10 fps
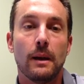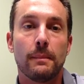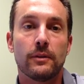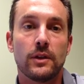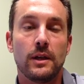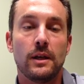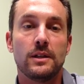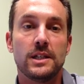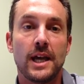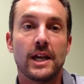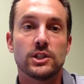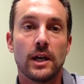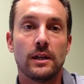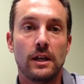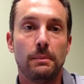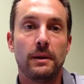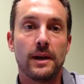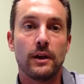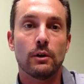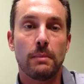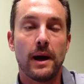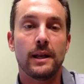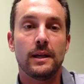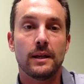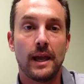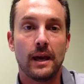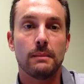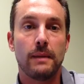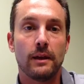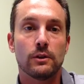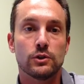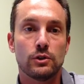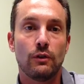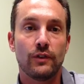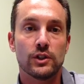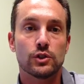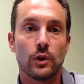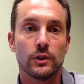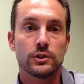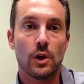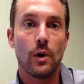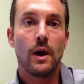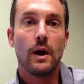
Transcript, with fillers: but the DHA and EPA, your body can make those two fish oils. So